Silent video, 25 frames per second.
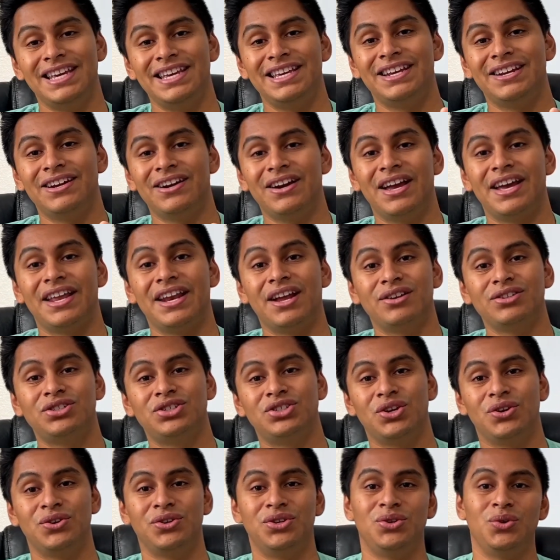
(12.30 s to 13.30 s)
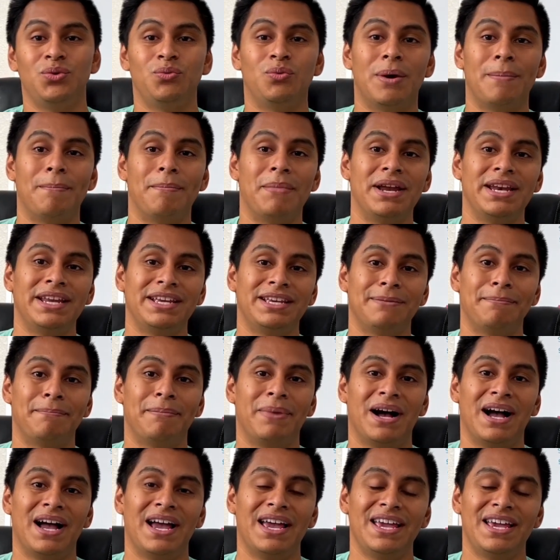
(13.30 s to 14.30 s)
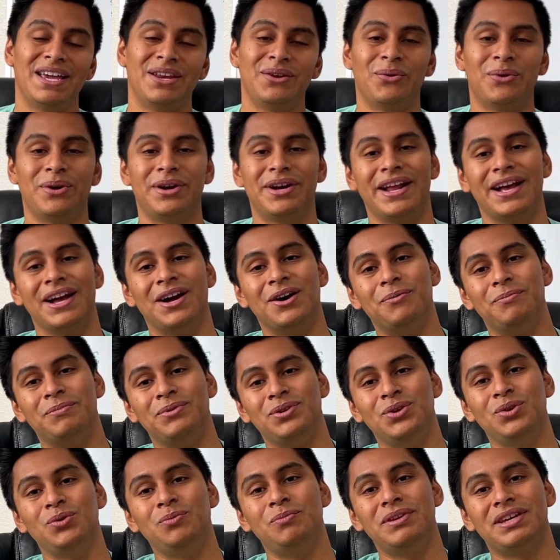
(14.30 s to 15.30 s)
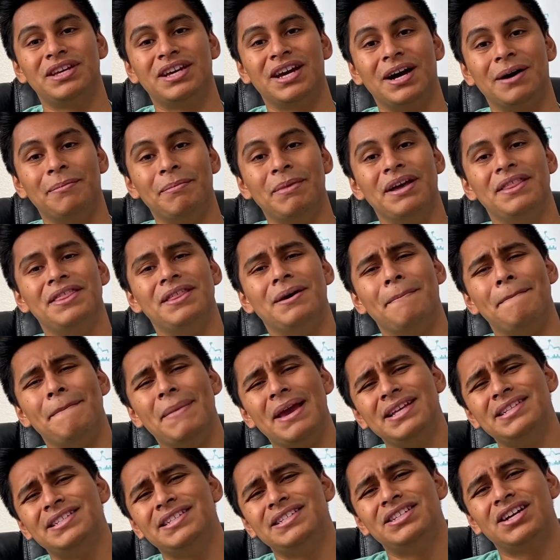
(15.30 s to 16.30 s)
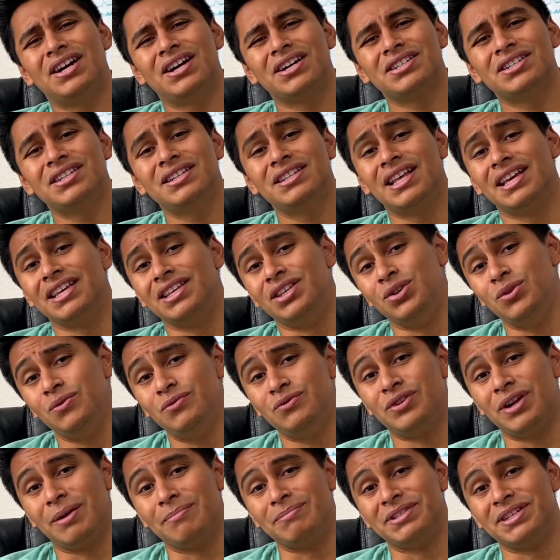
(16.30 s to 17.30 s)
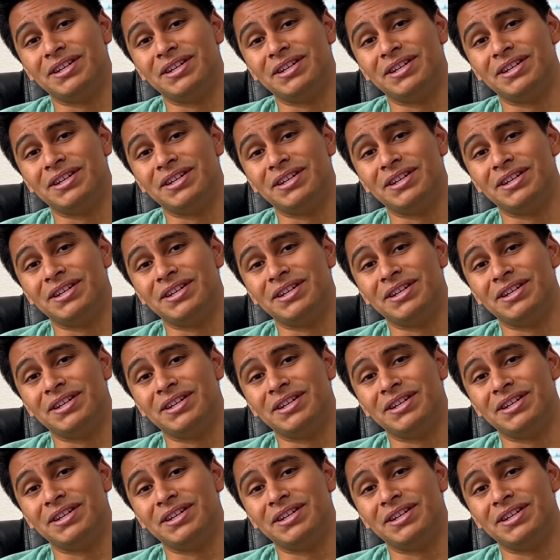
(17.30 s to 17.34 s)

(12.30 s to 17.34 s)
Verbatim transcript: here and I'll show you what money can buy in order to help you become the amazing doctor that you've dreamt